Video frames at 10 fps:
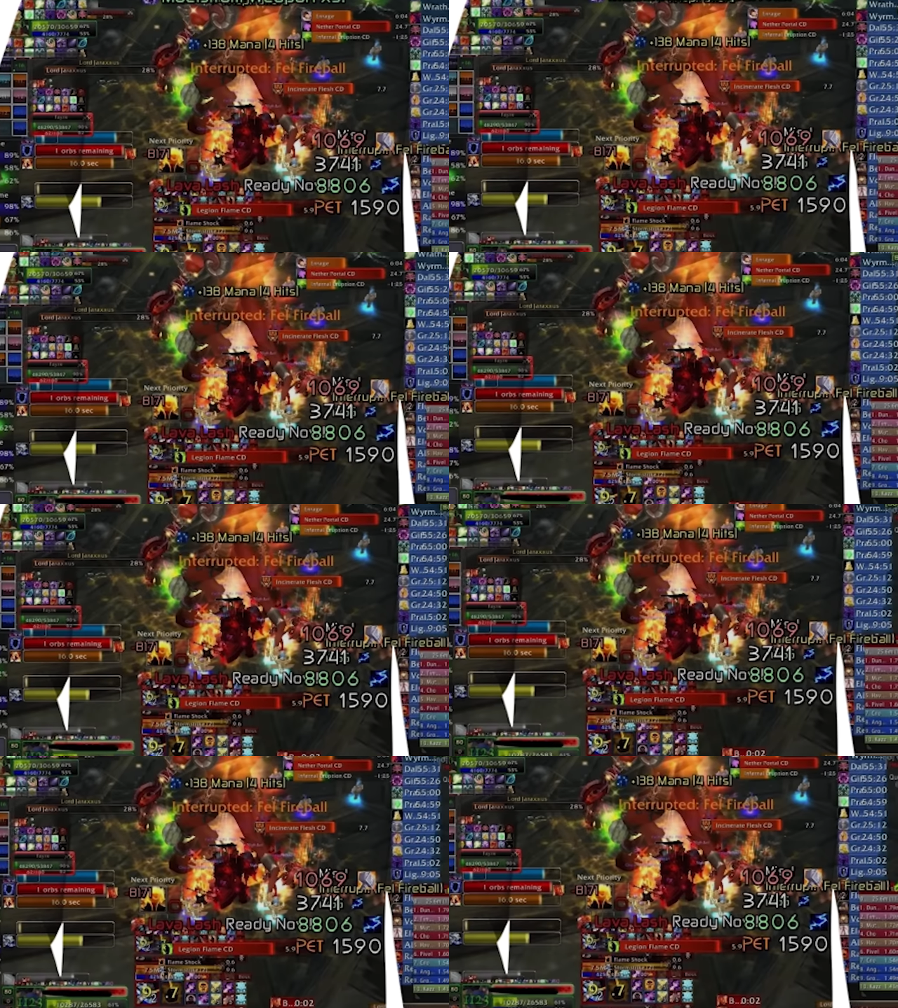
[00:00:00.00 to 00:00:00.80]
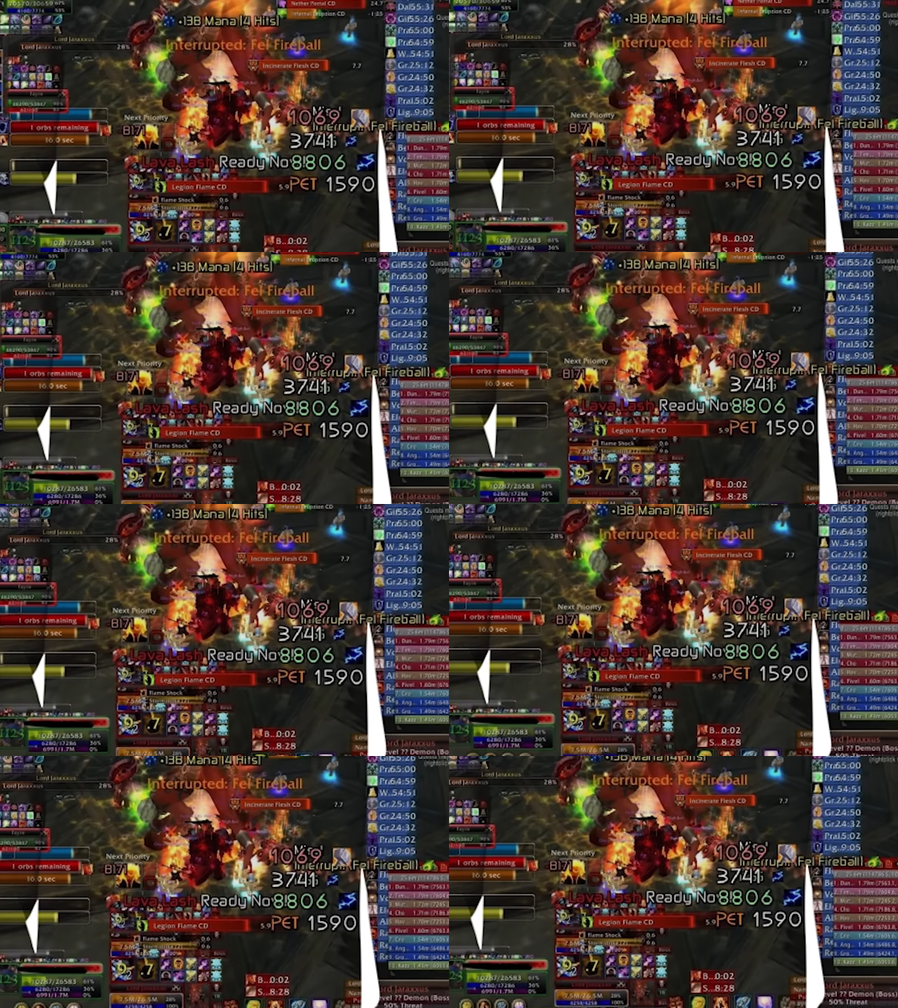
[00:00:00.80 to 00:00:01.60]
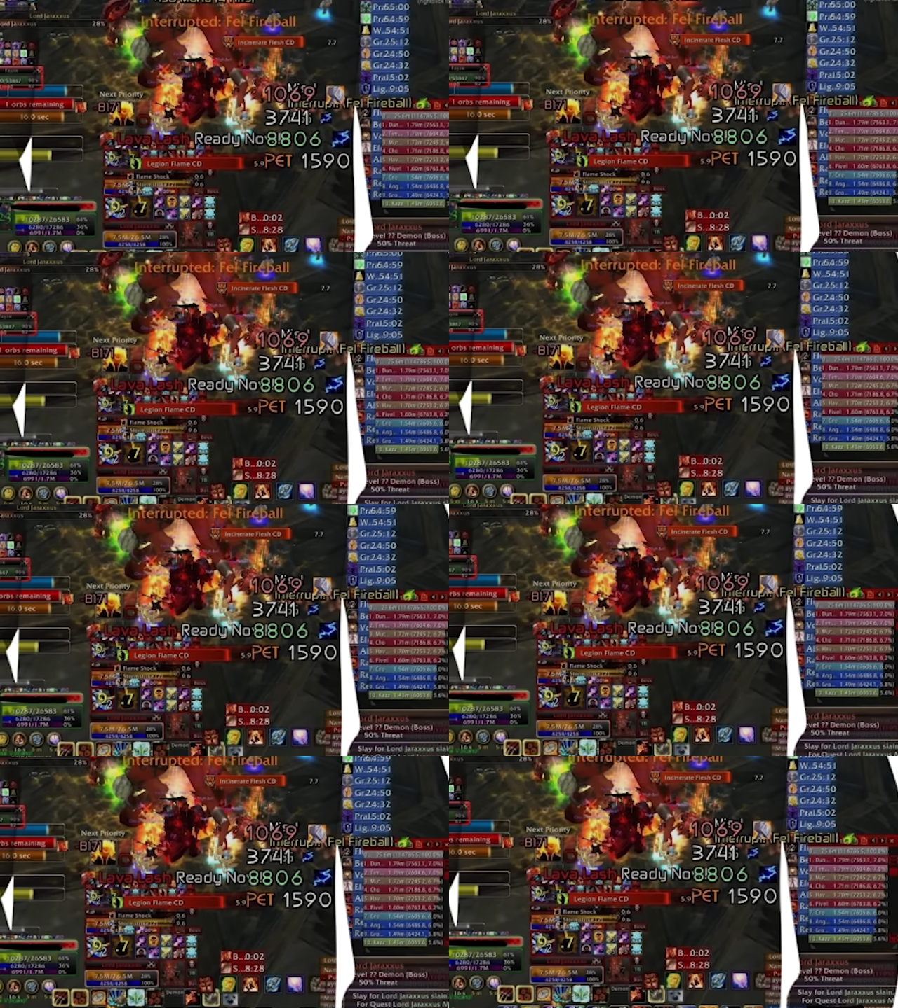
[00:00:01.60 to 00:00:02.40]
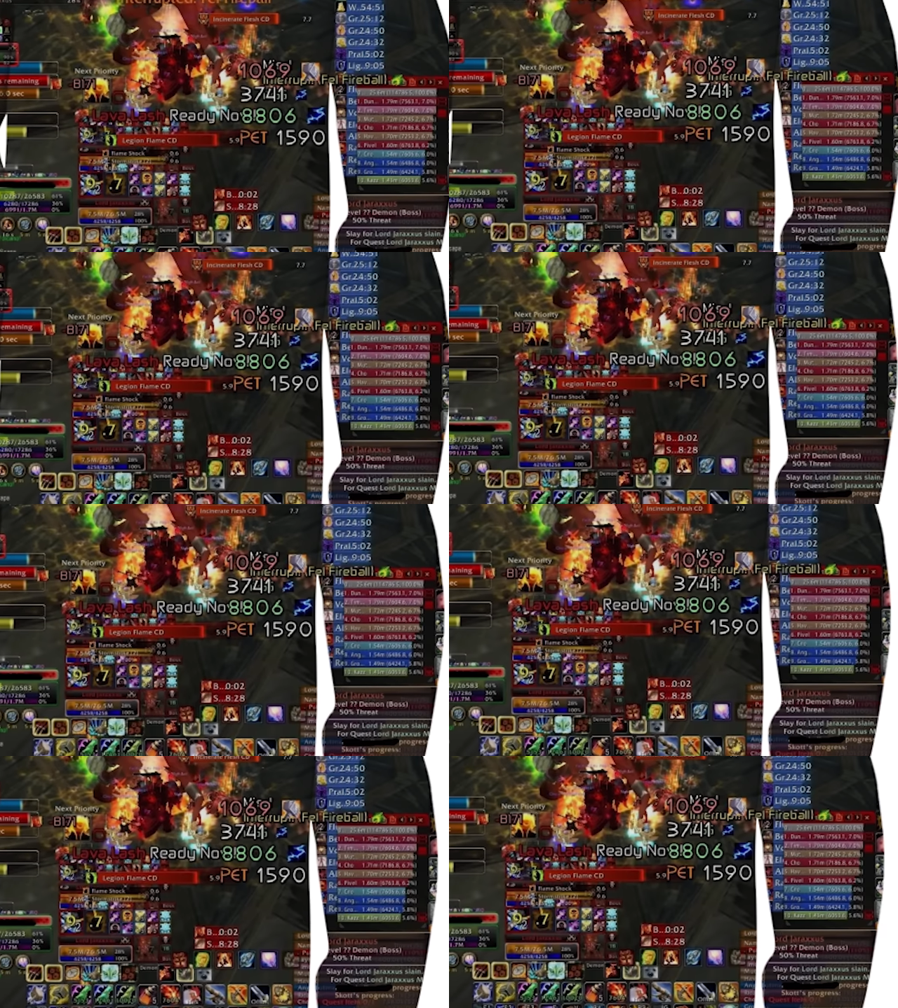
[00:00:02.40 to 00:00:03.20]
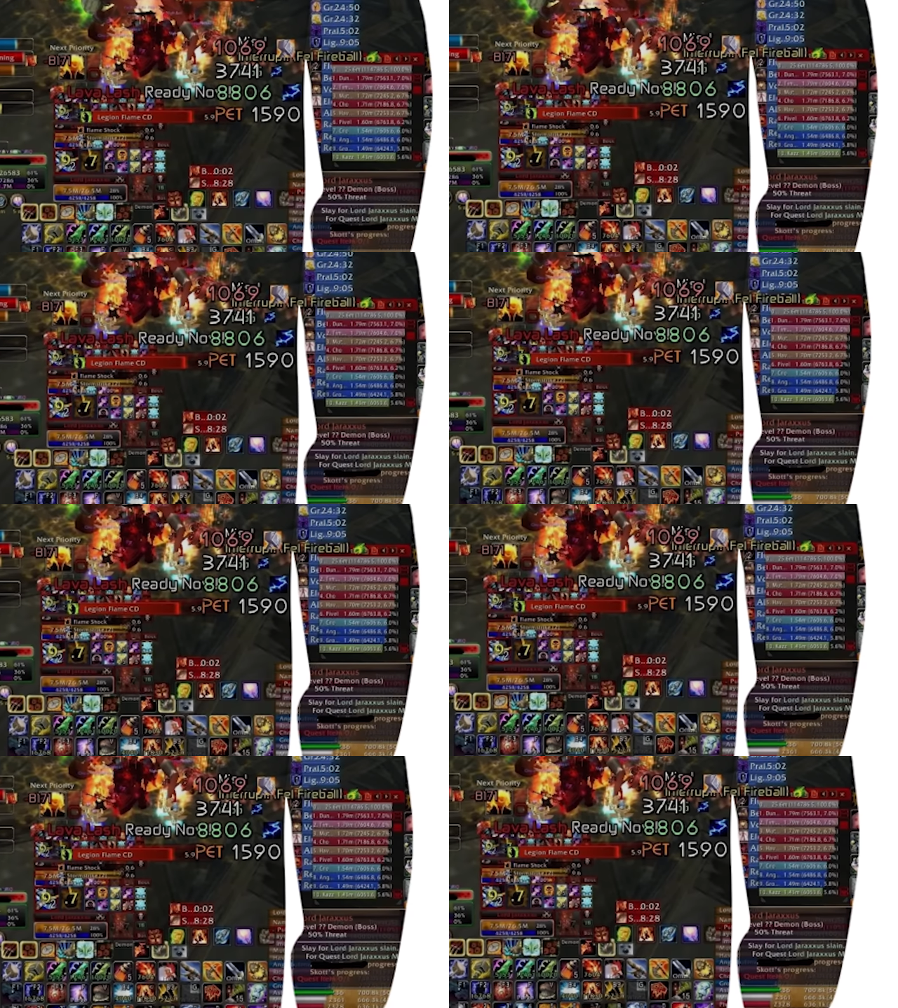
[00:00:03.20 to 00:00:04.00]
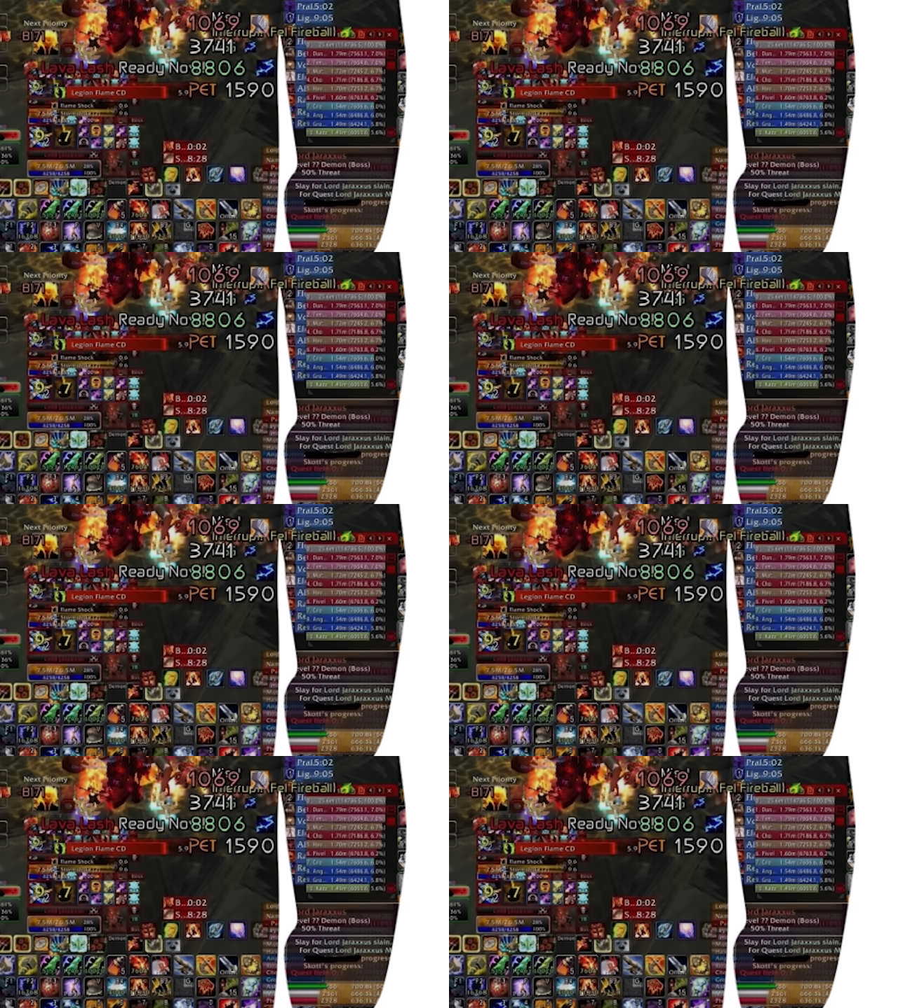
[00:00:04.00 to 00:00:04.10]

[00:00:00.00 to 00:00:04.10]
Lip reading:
[unreadable: no face in view]